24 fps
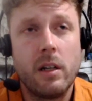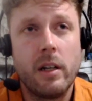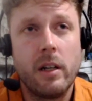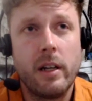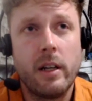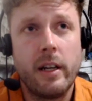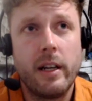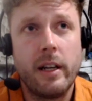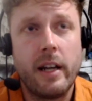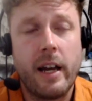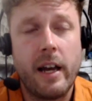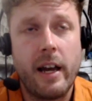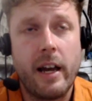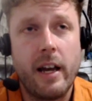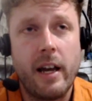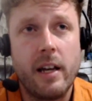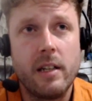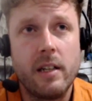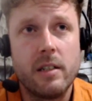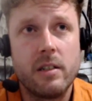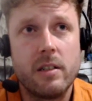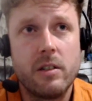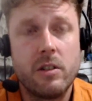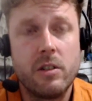It
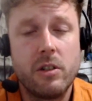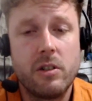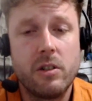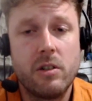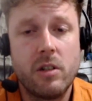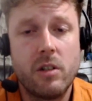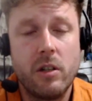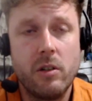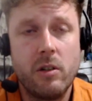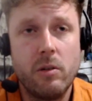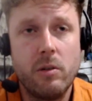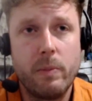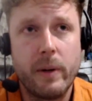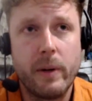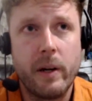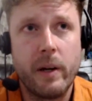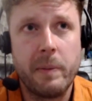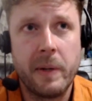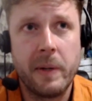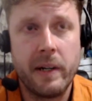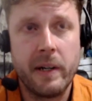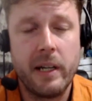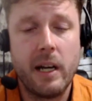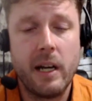has two
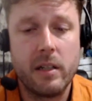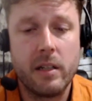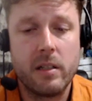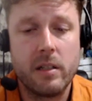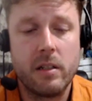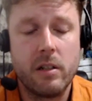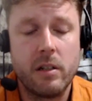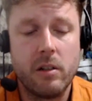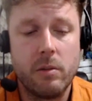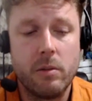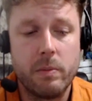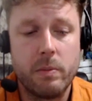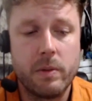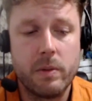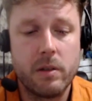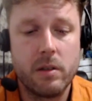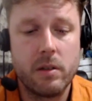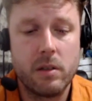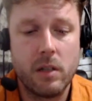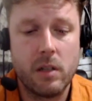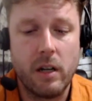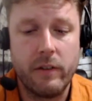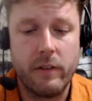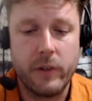primary isotopes
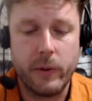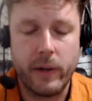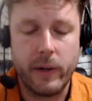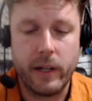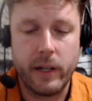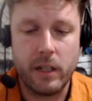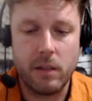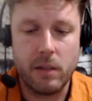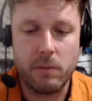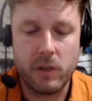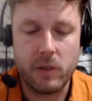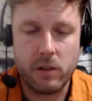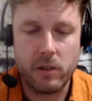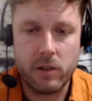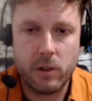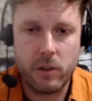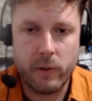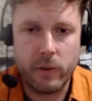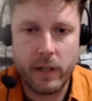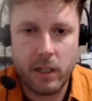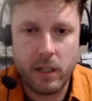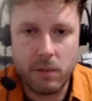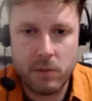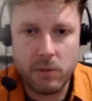of uranium. There's
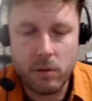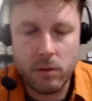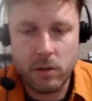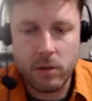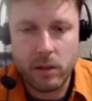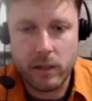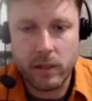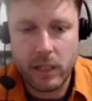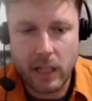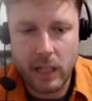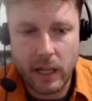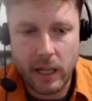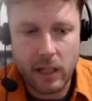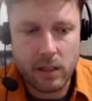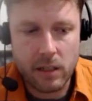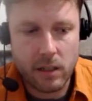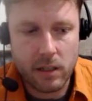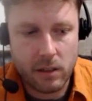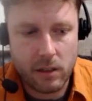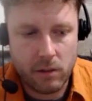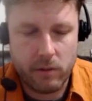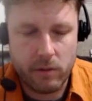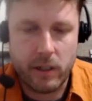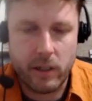uranium-238 and
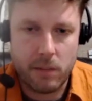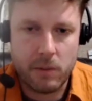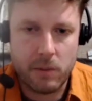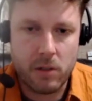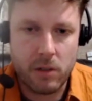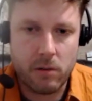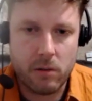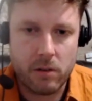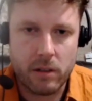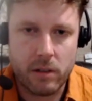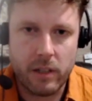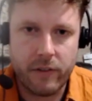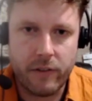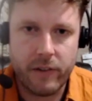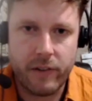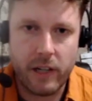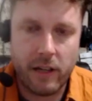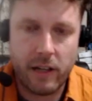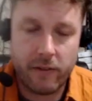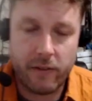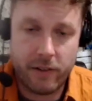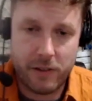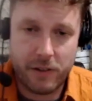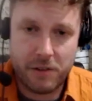uranium-235,
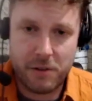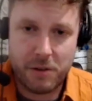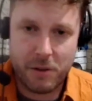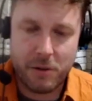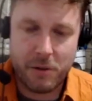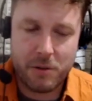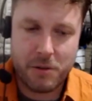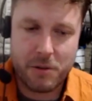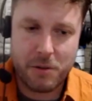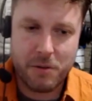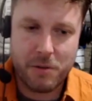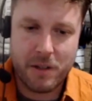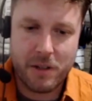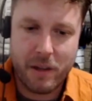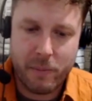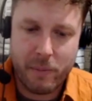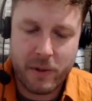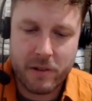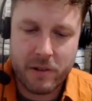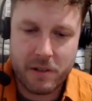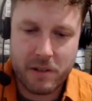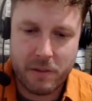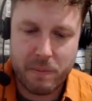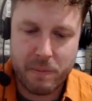and so those two
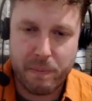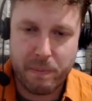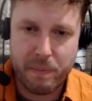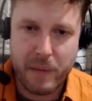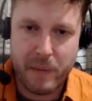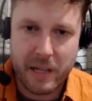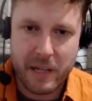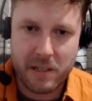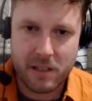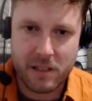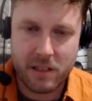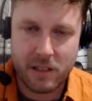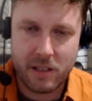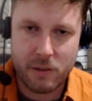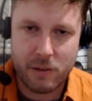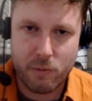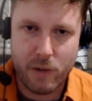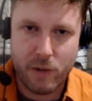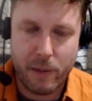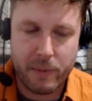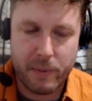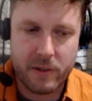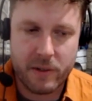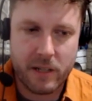numbers are basically
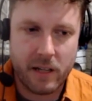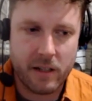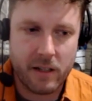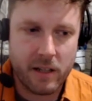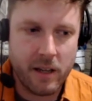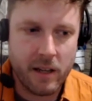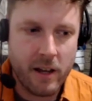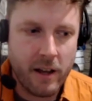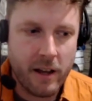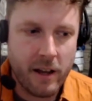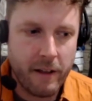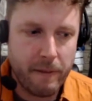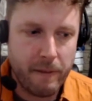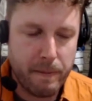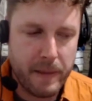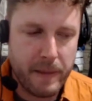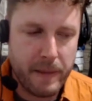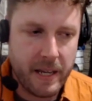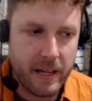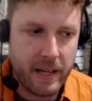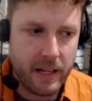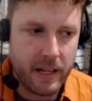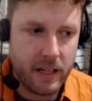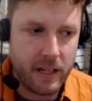represent
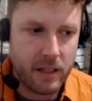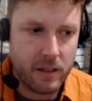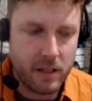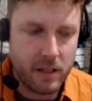the